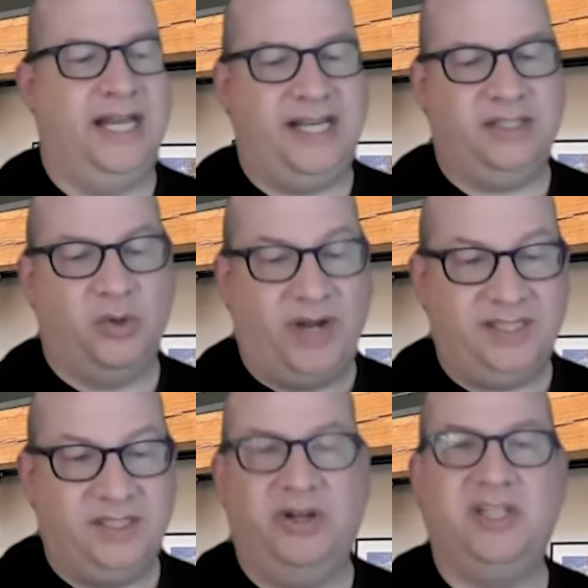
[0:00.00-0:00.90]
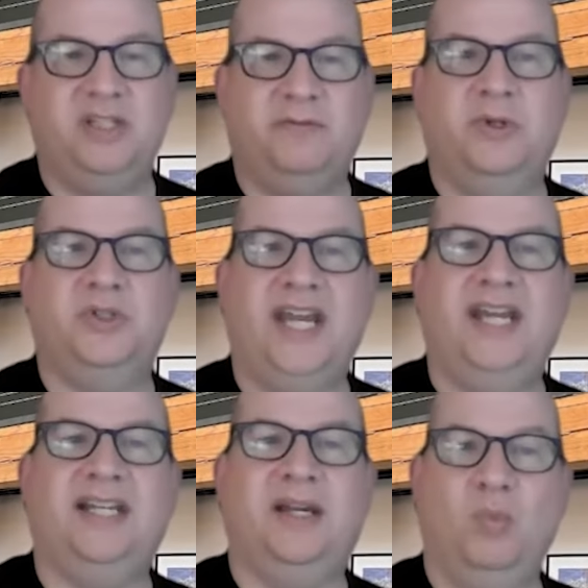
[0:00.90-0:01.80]
And so I experience it
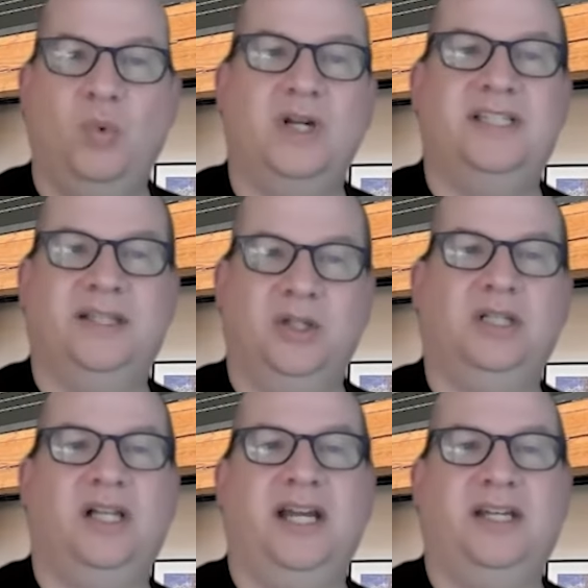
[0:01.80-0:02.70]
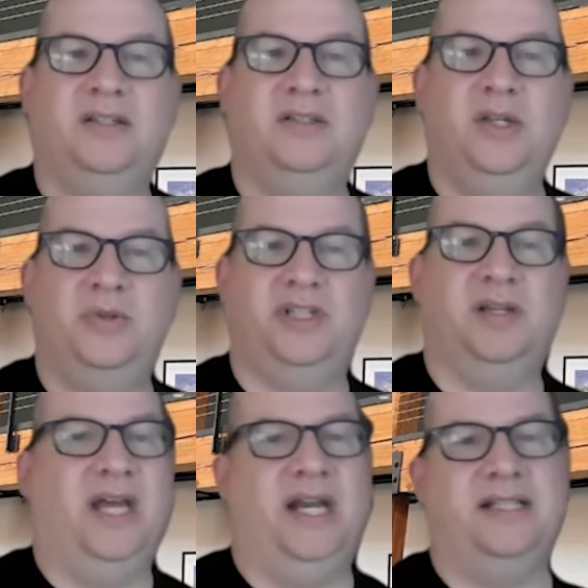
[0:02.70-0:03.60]
firsthand, like, what does it look like
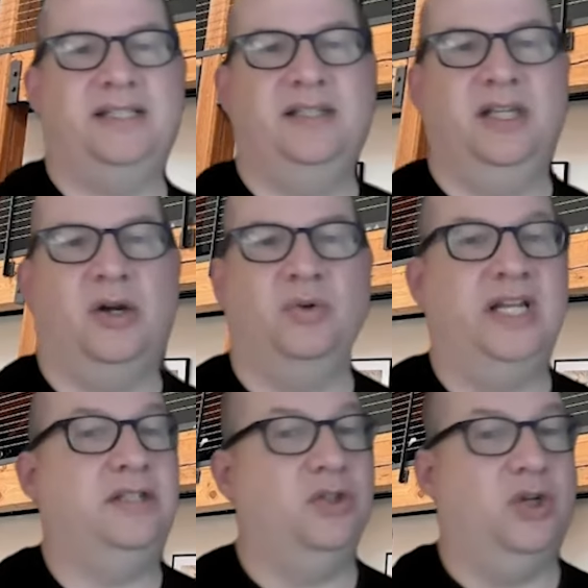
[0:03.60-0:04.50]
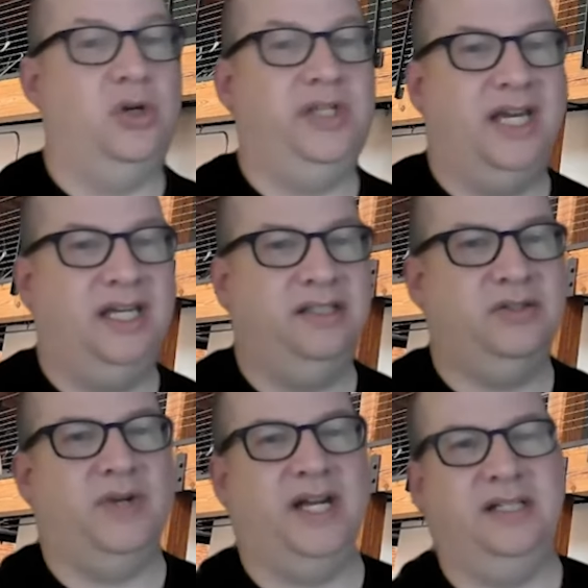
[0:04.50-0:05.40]
using them? And it's, you know, it's early
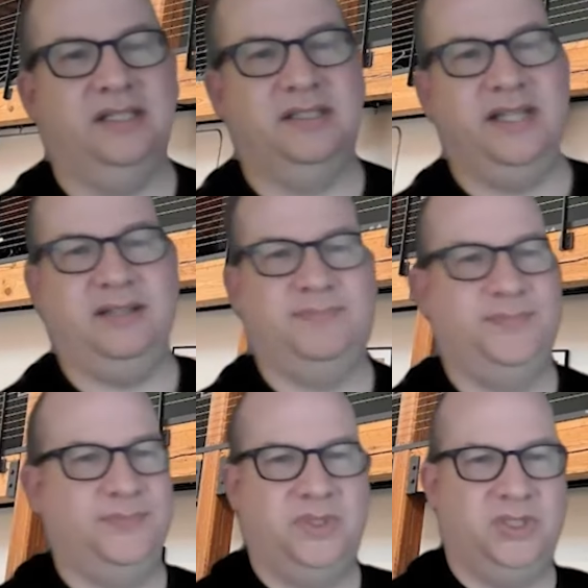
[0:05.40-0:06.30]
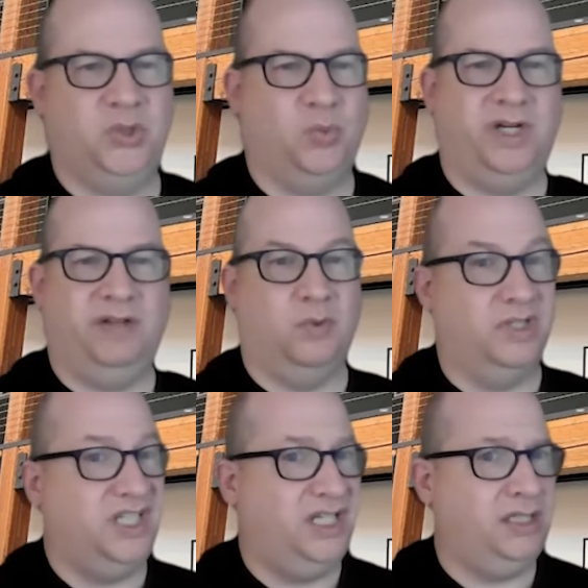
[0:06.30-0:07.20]
days, right? It's like
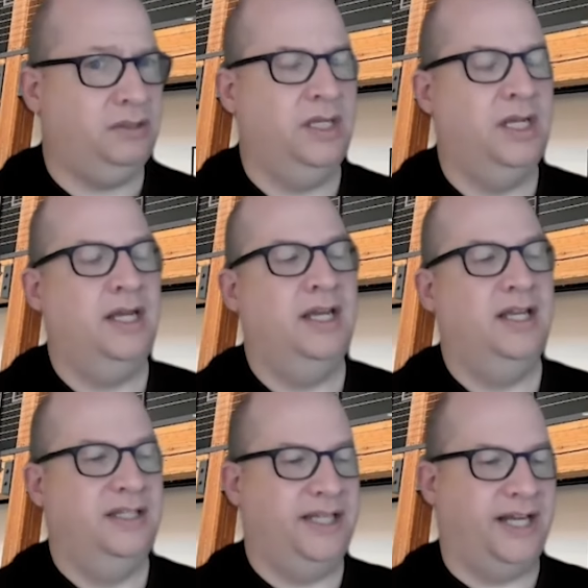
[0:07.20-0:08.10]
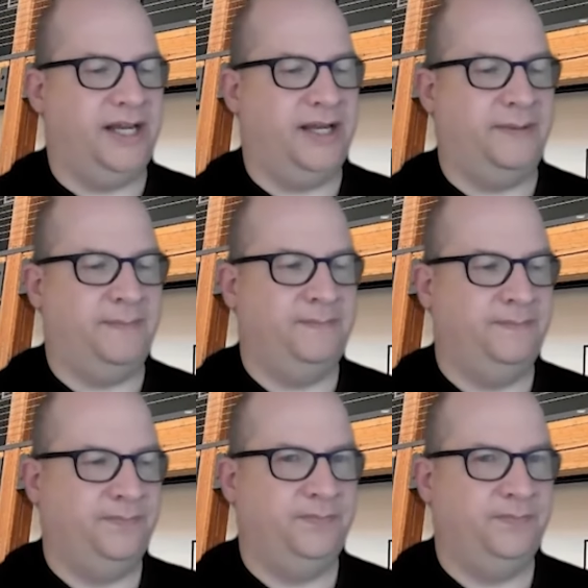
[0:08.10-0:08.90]
2014. So it's like